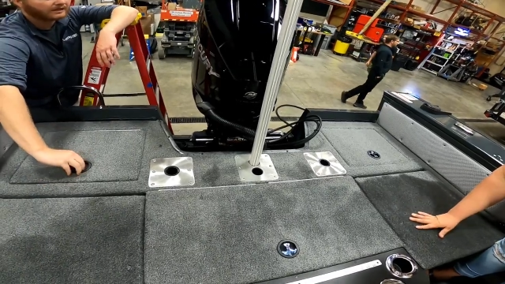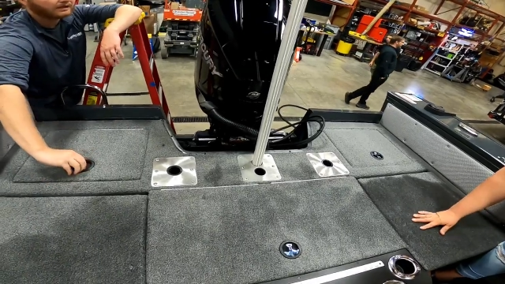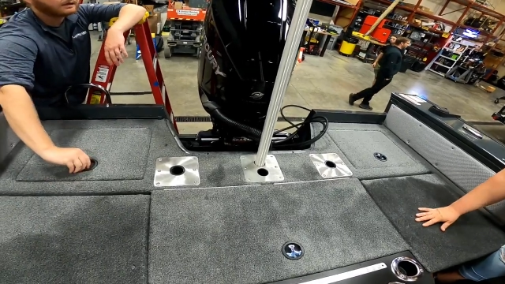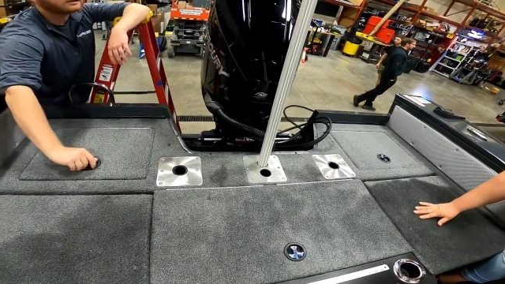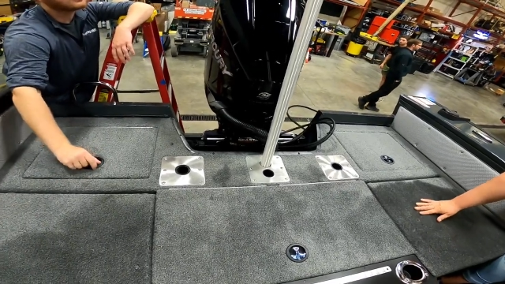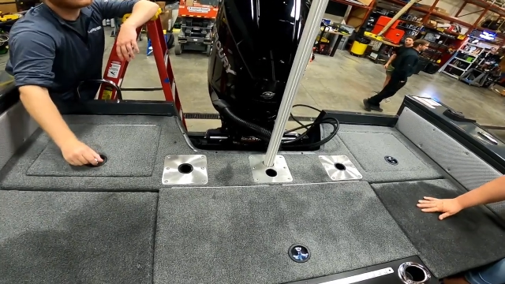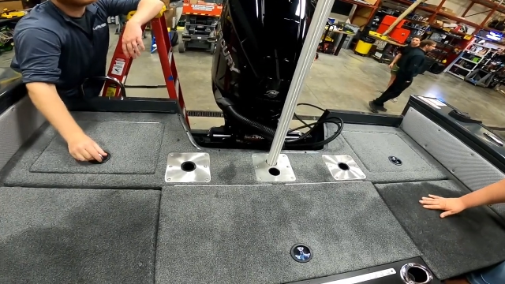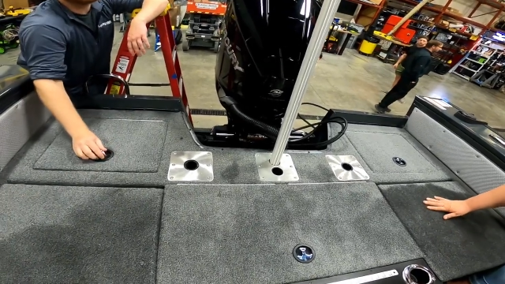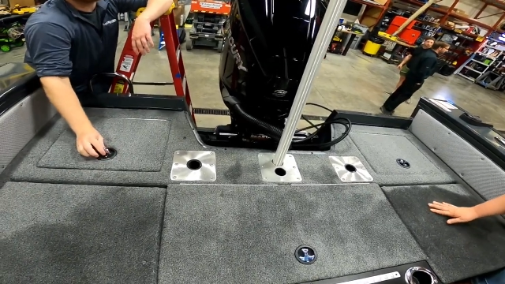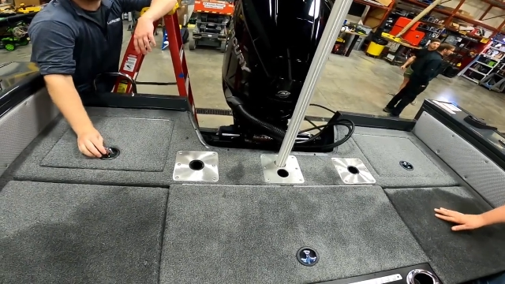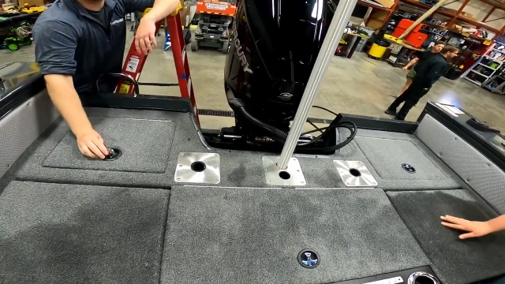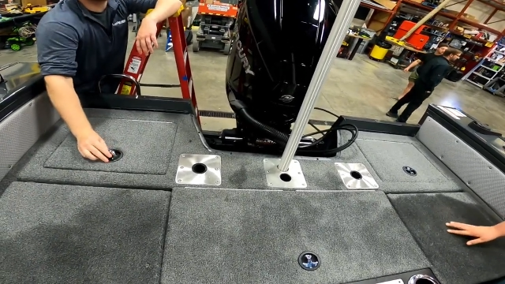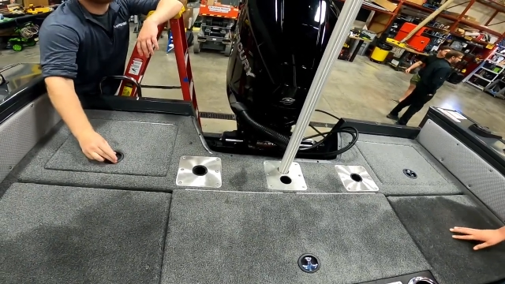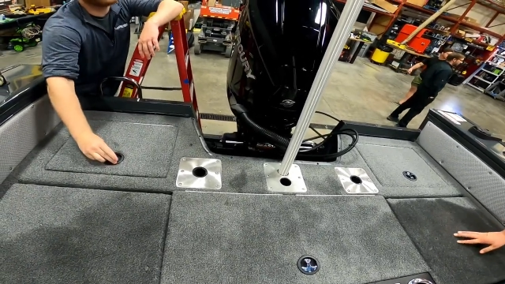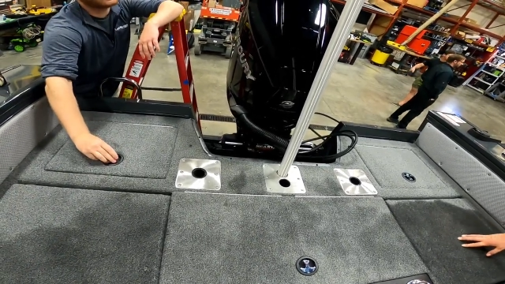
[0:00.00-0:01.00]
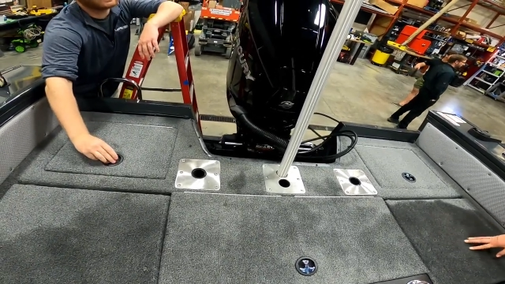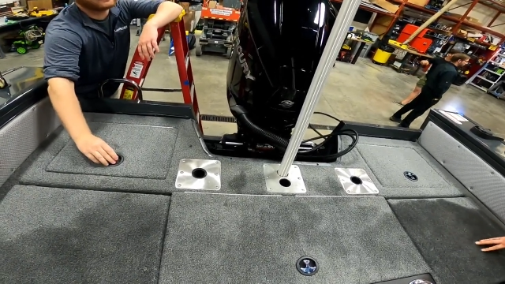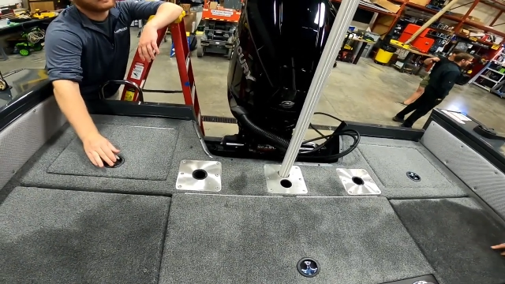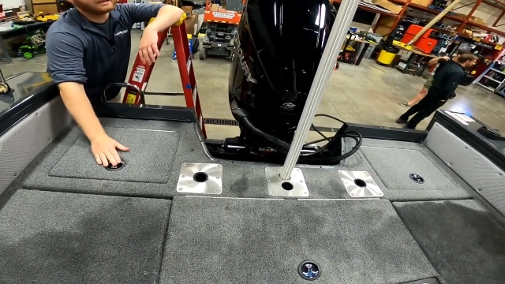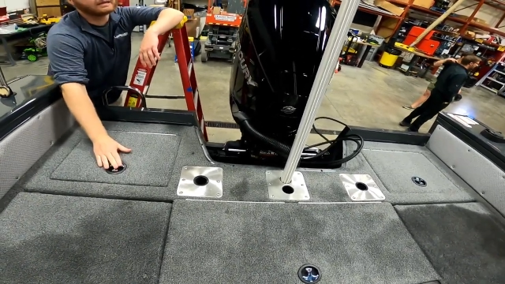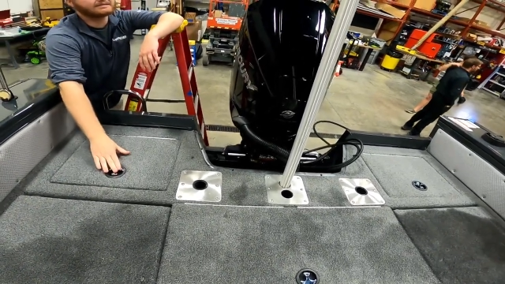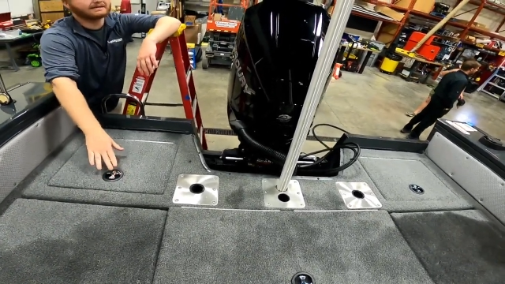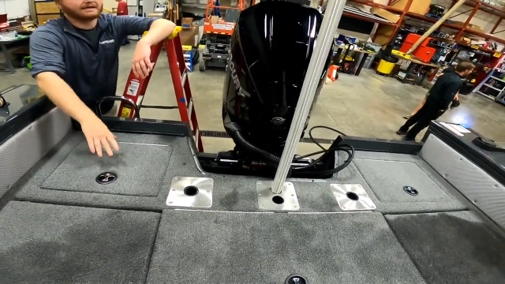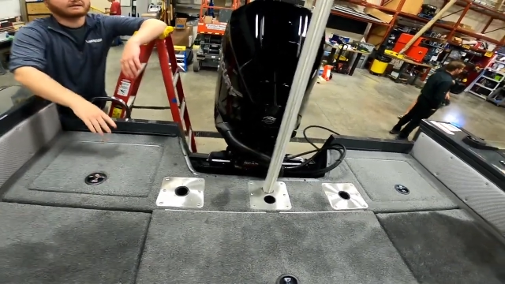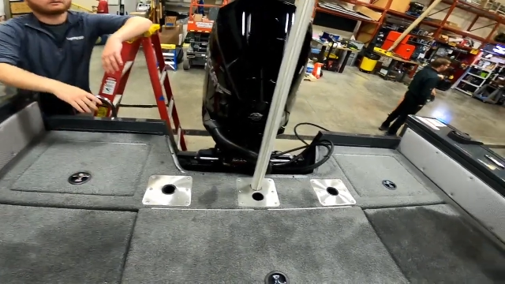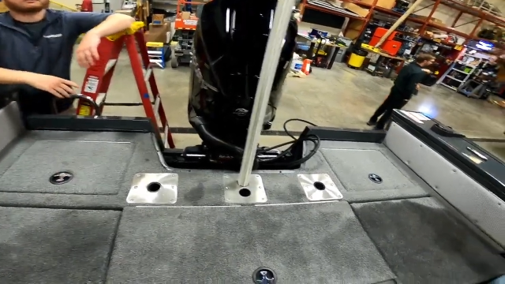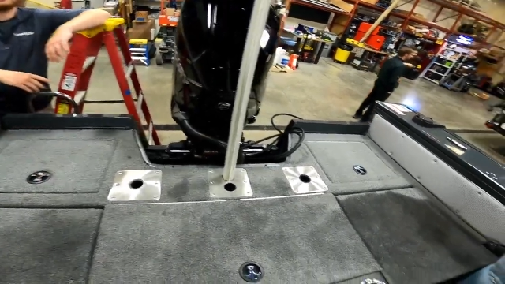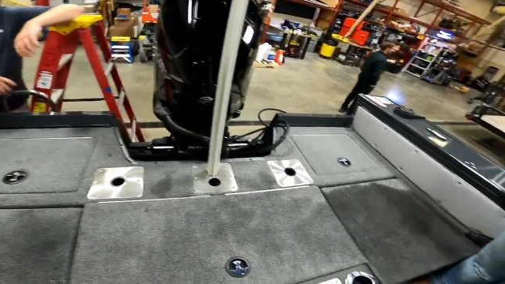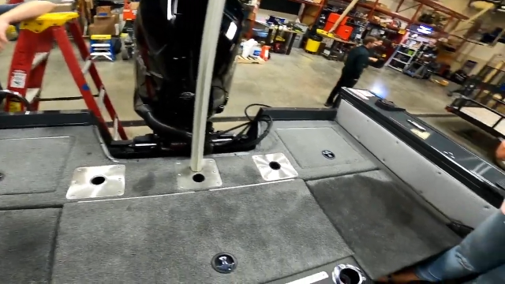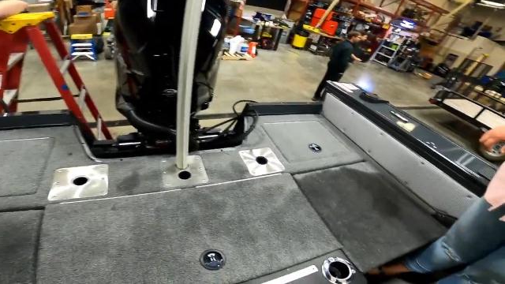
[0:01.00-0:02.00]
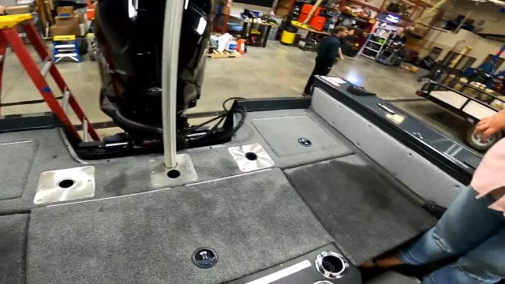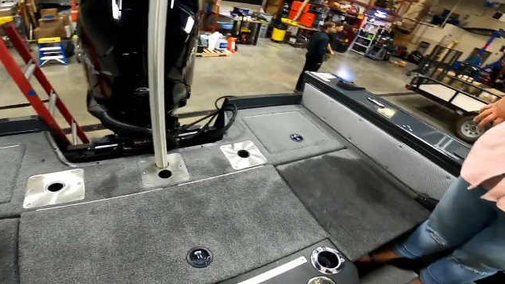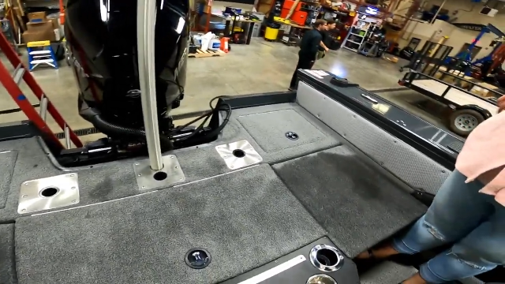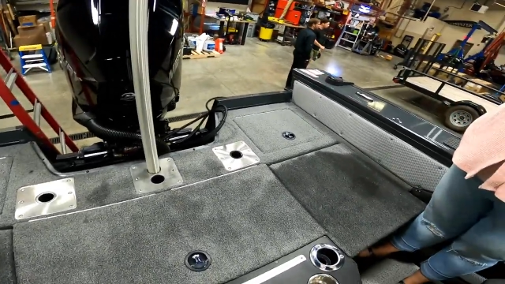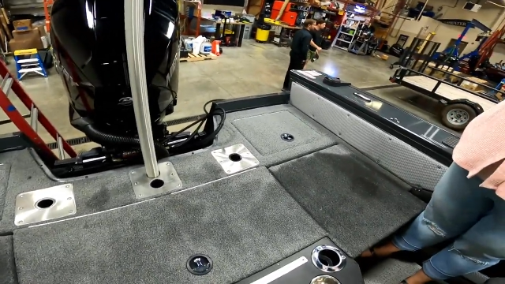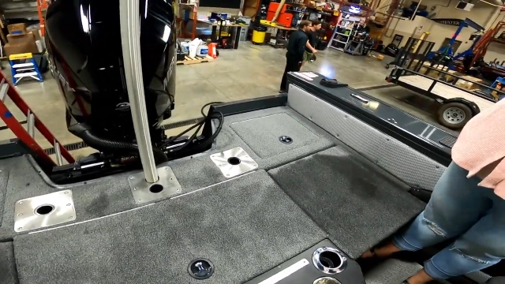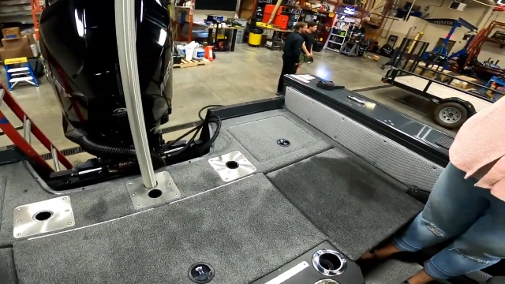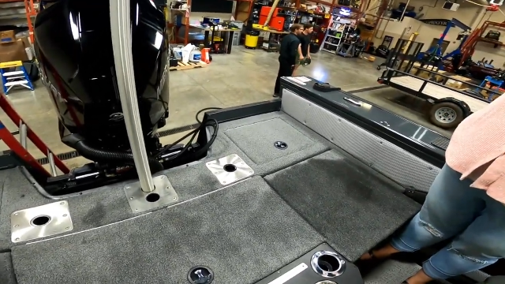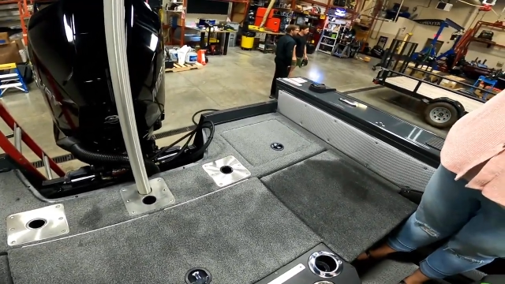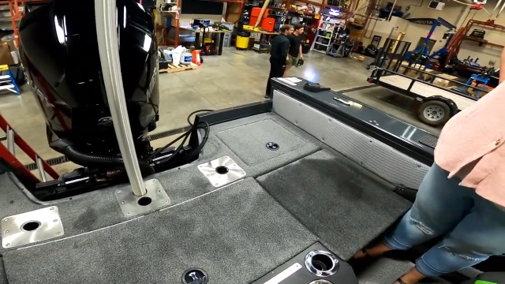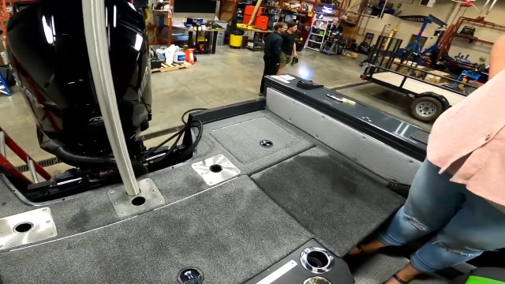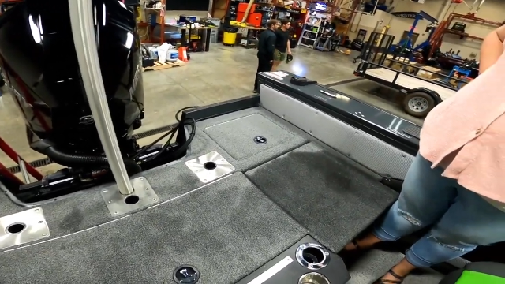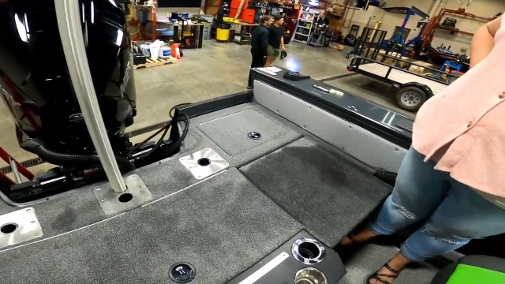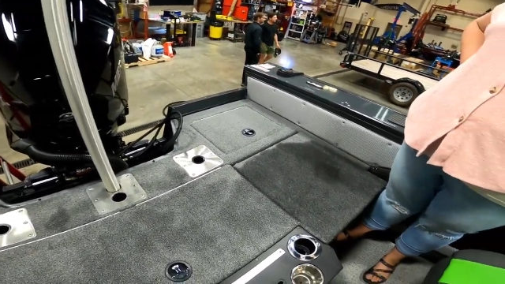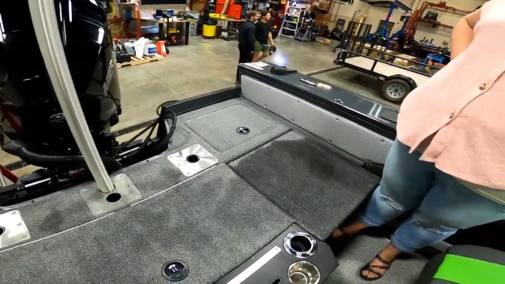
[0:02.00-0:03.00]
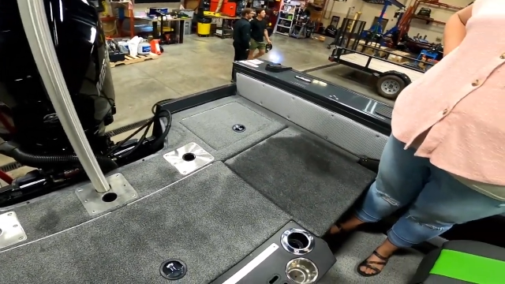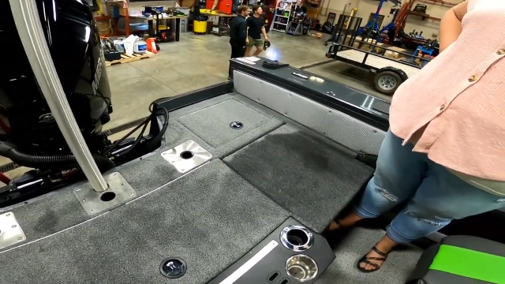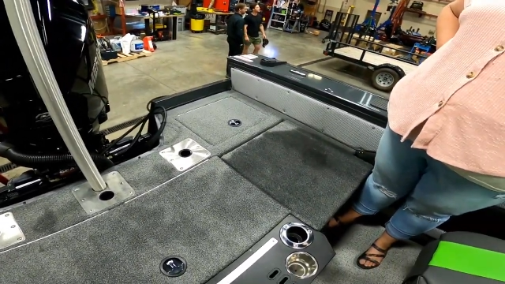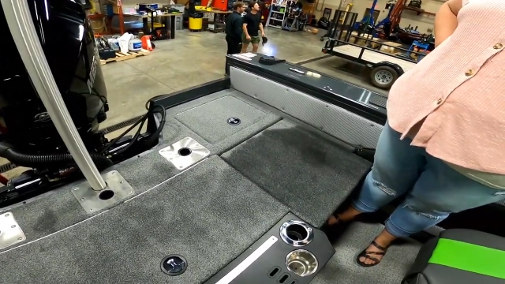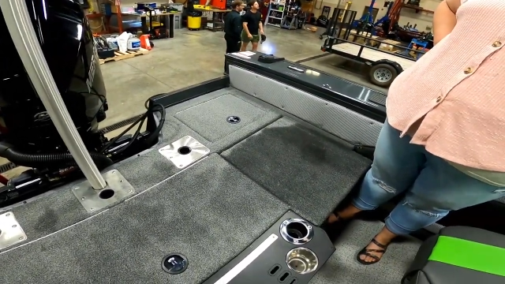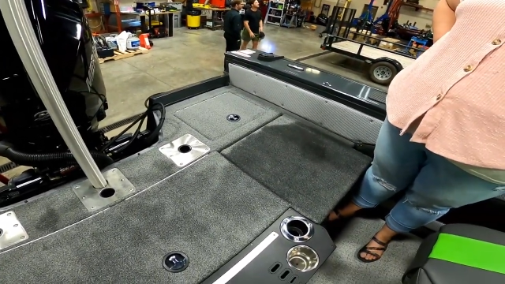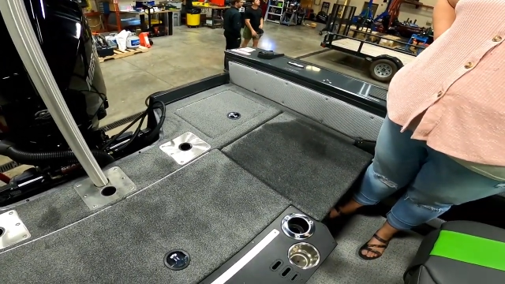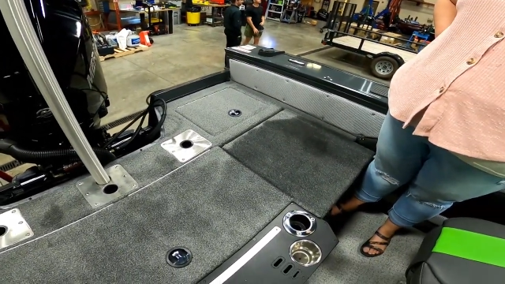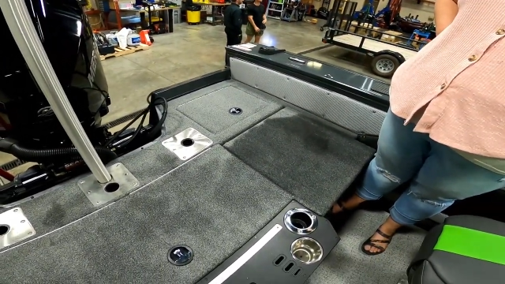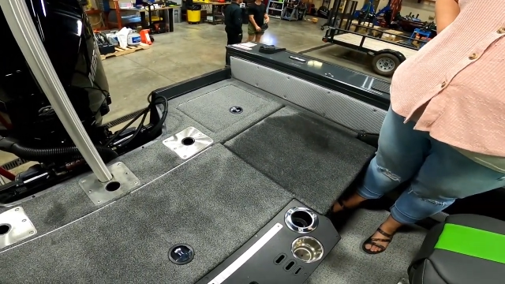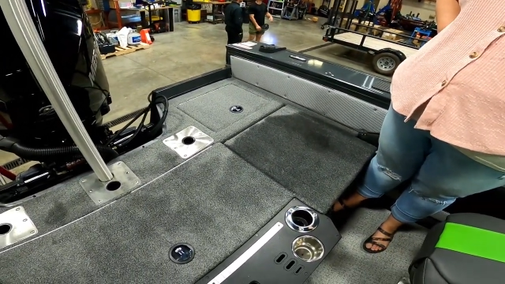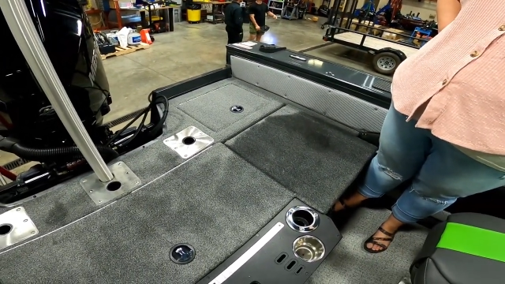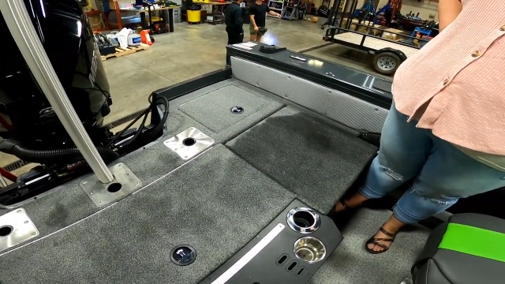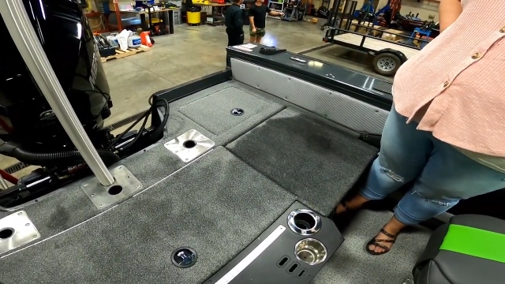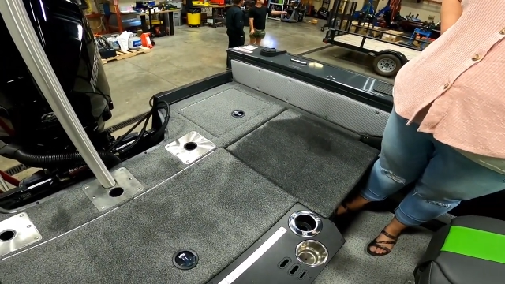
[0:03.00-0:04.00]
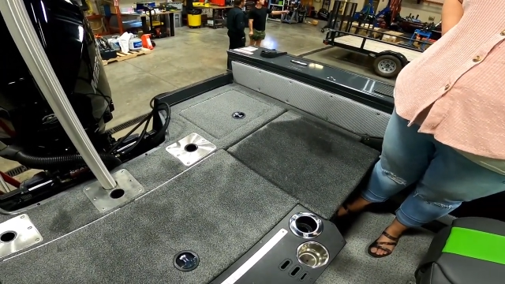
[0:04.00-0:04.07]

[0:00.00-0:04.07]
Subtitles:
No face is visible, so there are no lips to read.